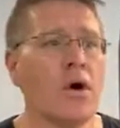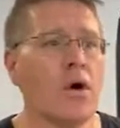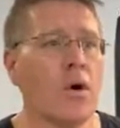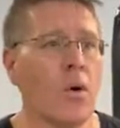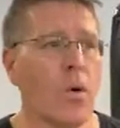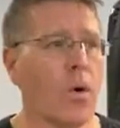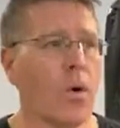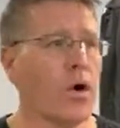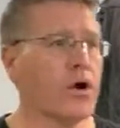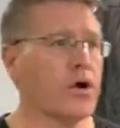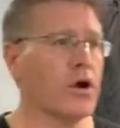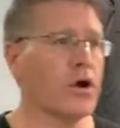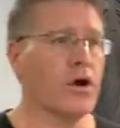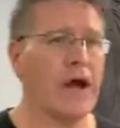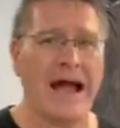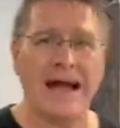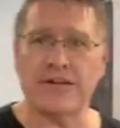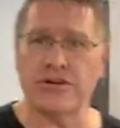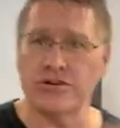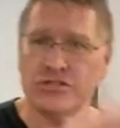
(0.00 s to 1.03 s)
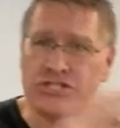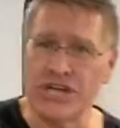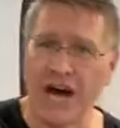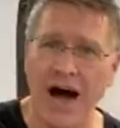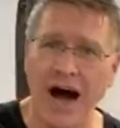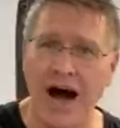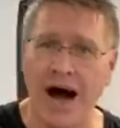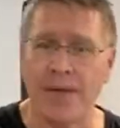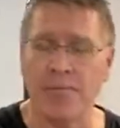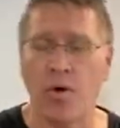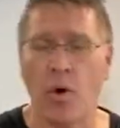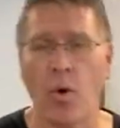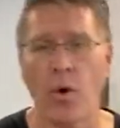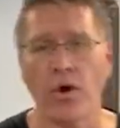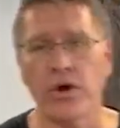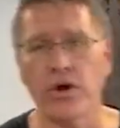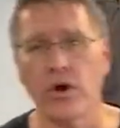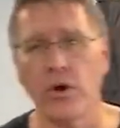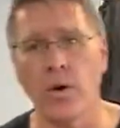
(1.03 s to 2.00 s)
or you're at your job,
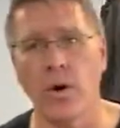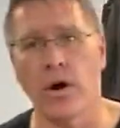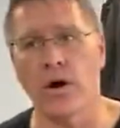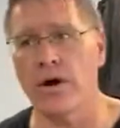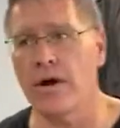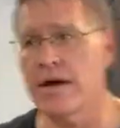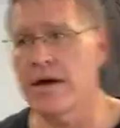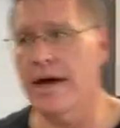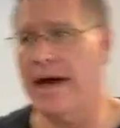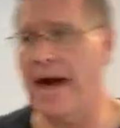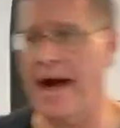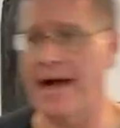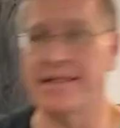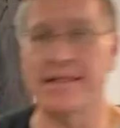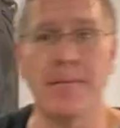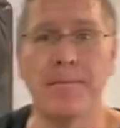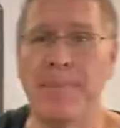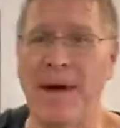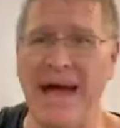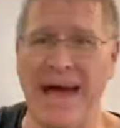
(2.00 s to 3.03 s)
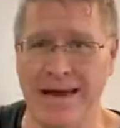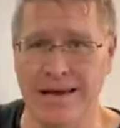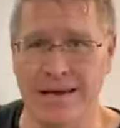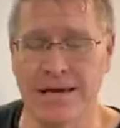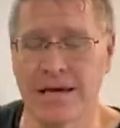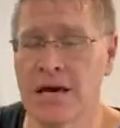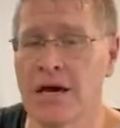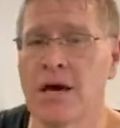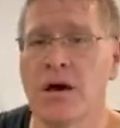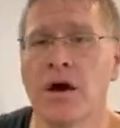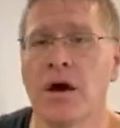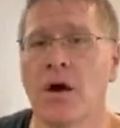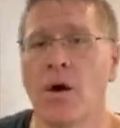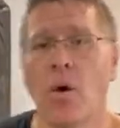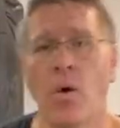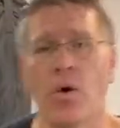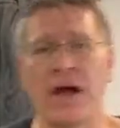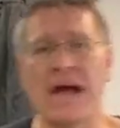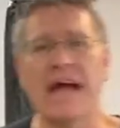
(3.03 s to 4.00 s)
or you're at the bank,
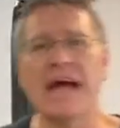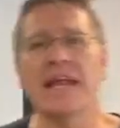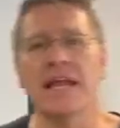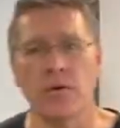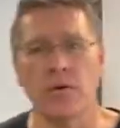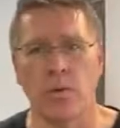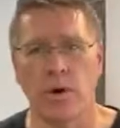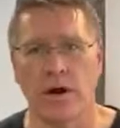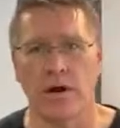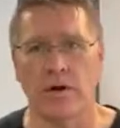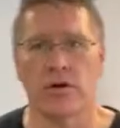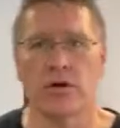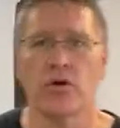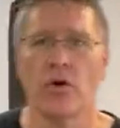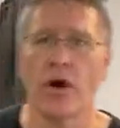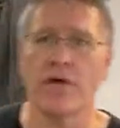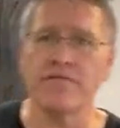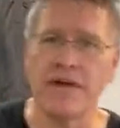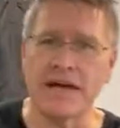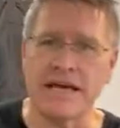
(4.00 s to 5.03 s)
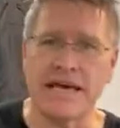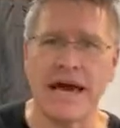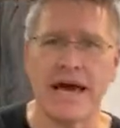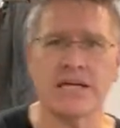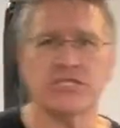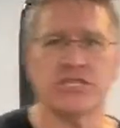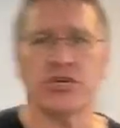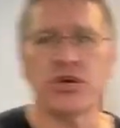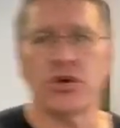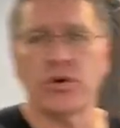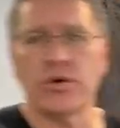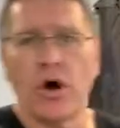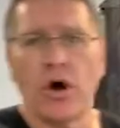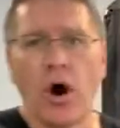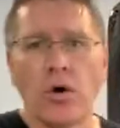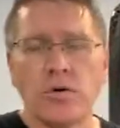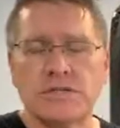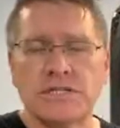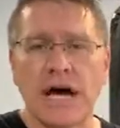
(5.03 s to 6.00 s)
or anywhere. You're on vacation, you're in the
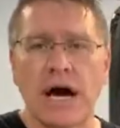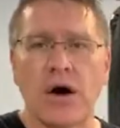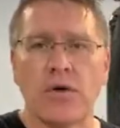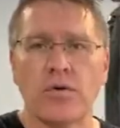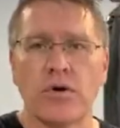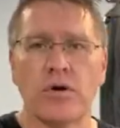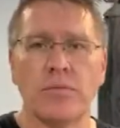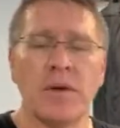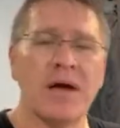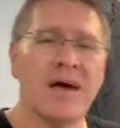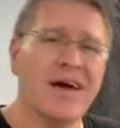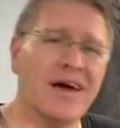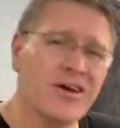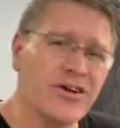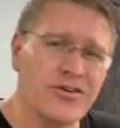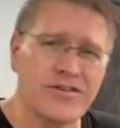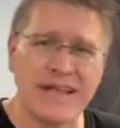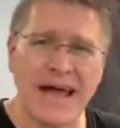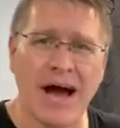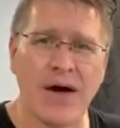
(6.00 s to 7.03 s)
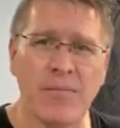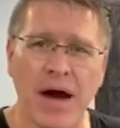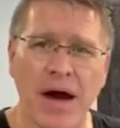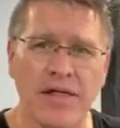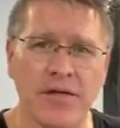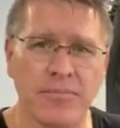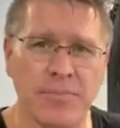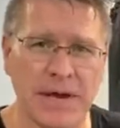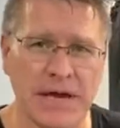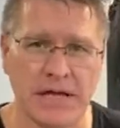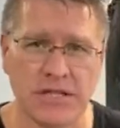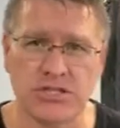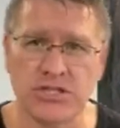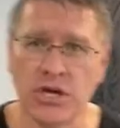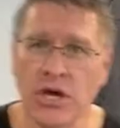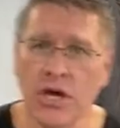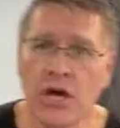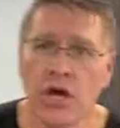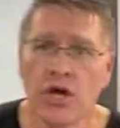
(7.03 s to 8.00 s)
hotel room, you're down by the beach.
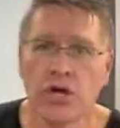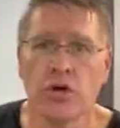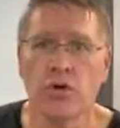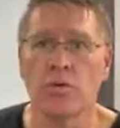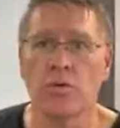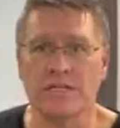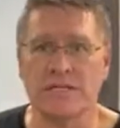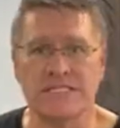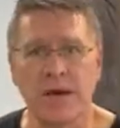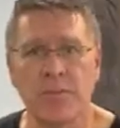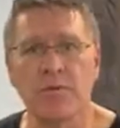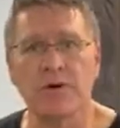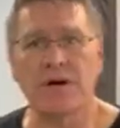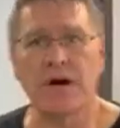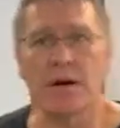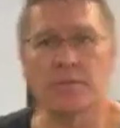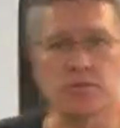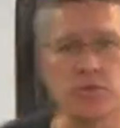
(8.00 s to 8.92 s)
You, someone comes